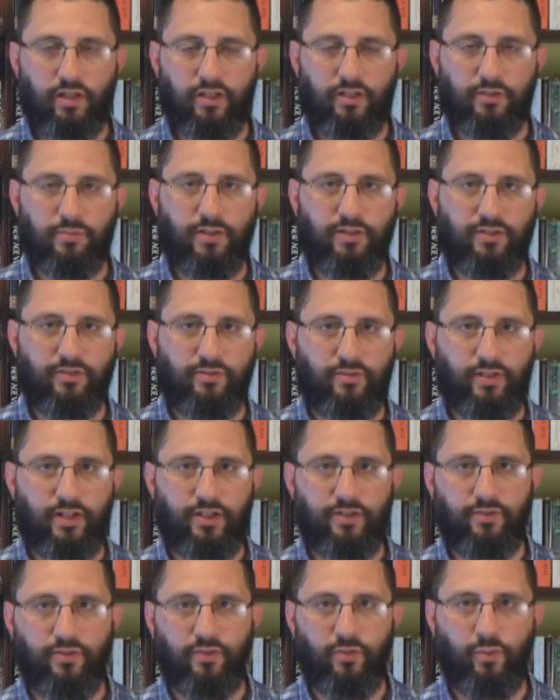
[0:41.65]
expensive
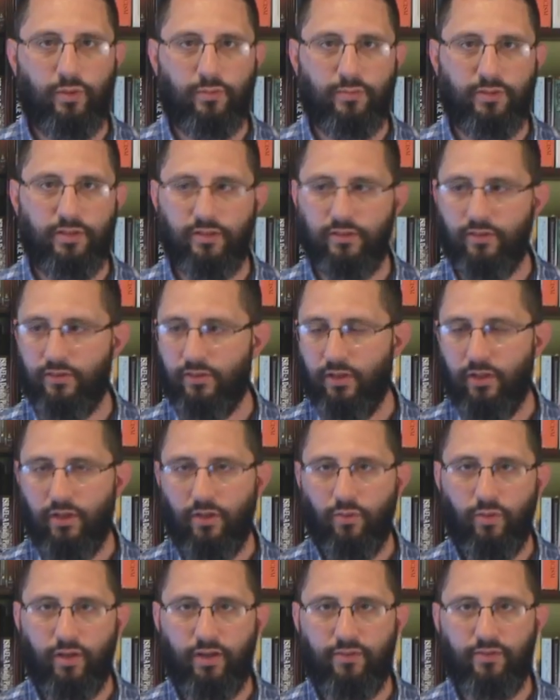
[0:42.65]
dress for the woman and
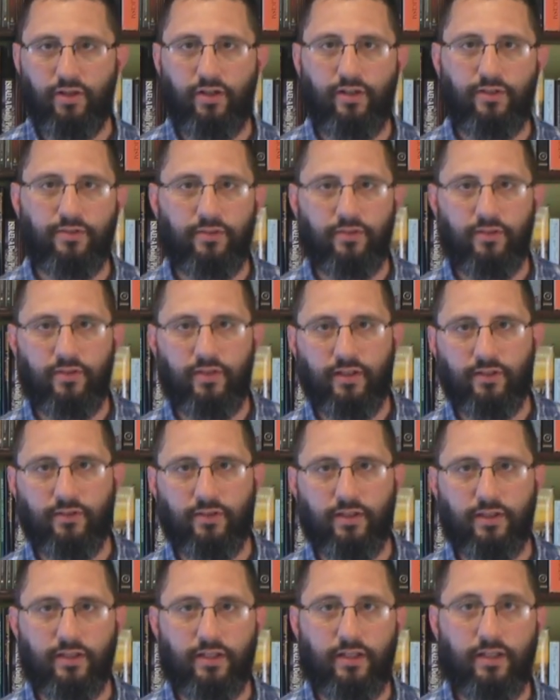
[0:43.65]
whatever else and
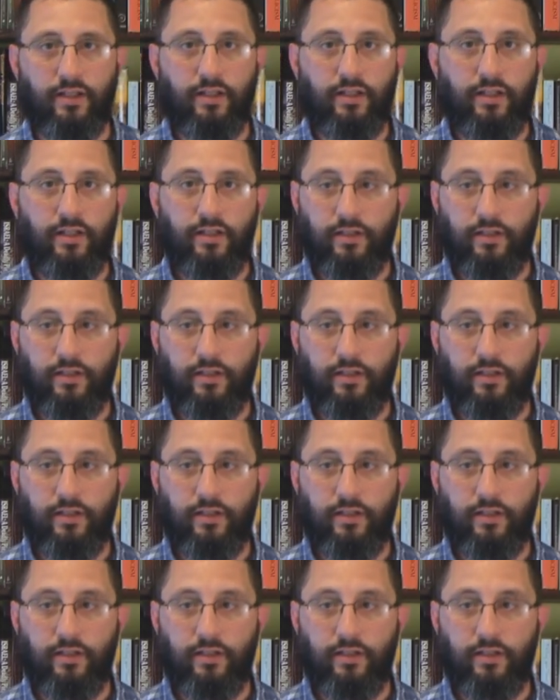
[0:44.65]
things like that,